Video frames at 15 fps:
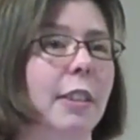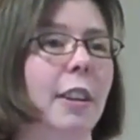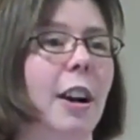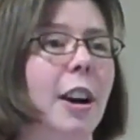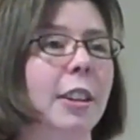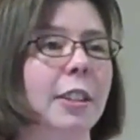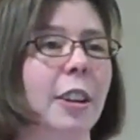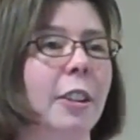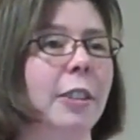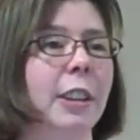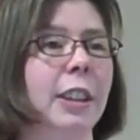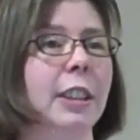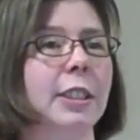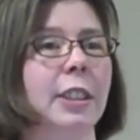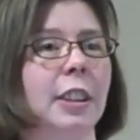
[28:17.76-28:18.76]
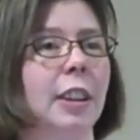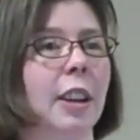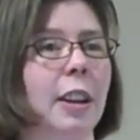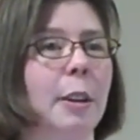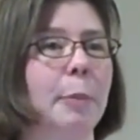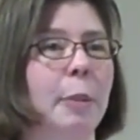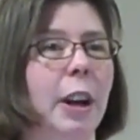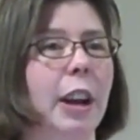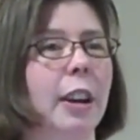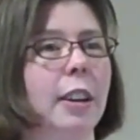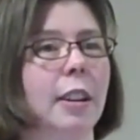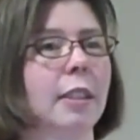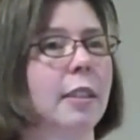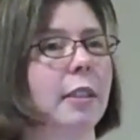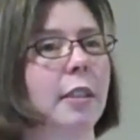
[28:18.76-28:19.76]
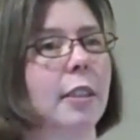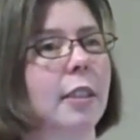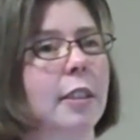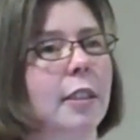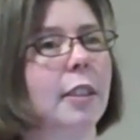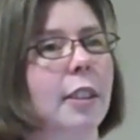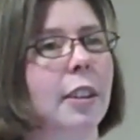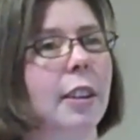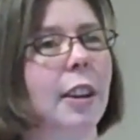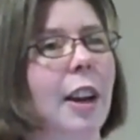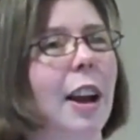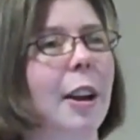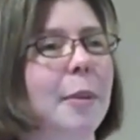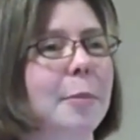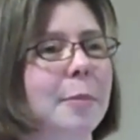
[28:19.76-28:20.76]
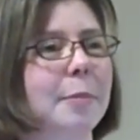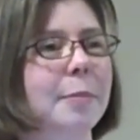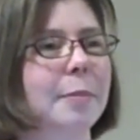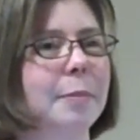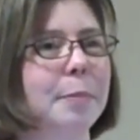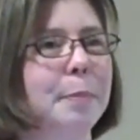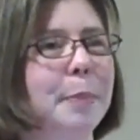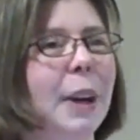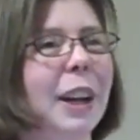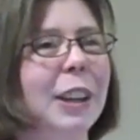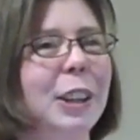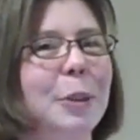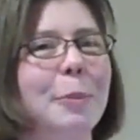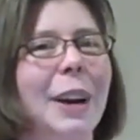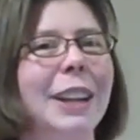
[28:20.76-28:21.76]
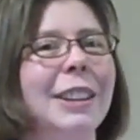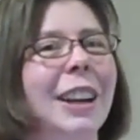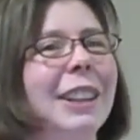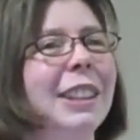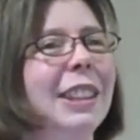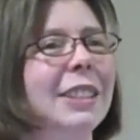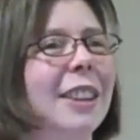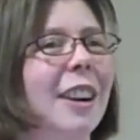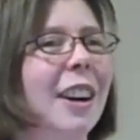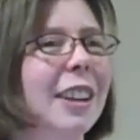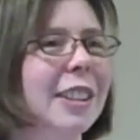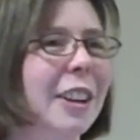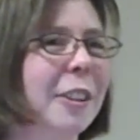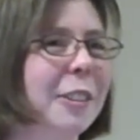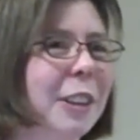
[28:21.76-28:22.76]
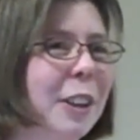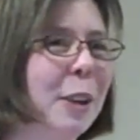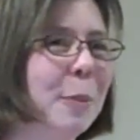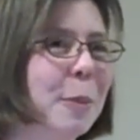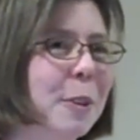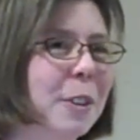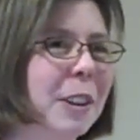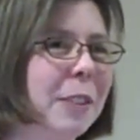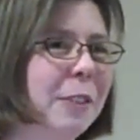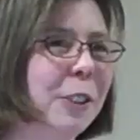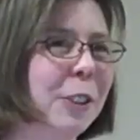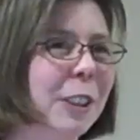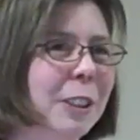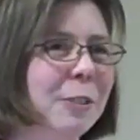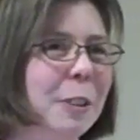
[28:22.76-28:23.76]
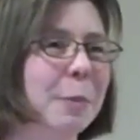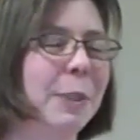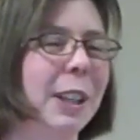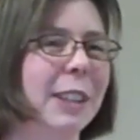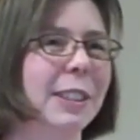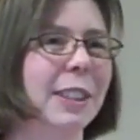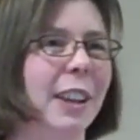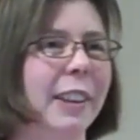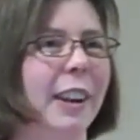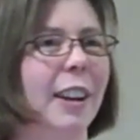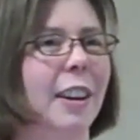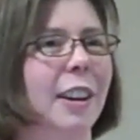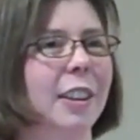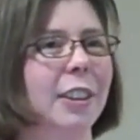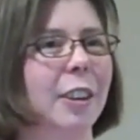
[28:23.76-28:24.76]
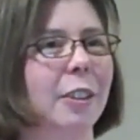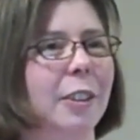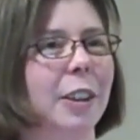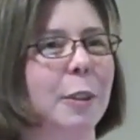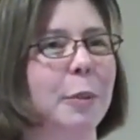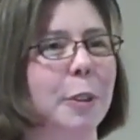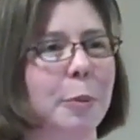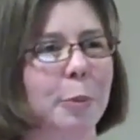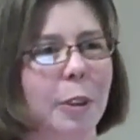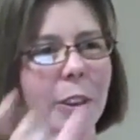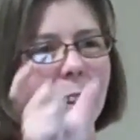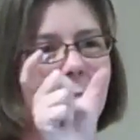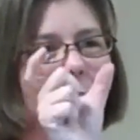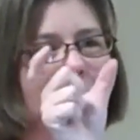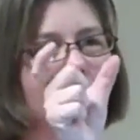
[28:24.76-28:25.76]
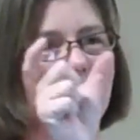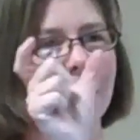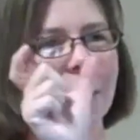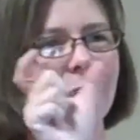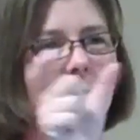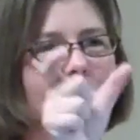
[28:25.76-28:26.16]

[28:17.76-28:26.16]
Hard coding isn't going to break. Um, but you might not need to hard code anymore if you can replace all that hard coding with one little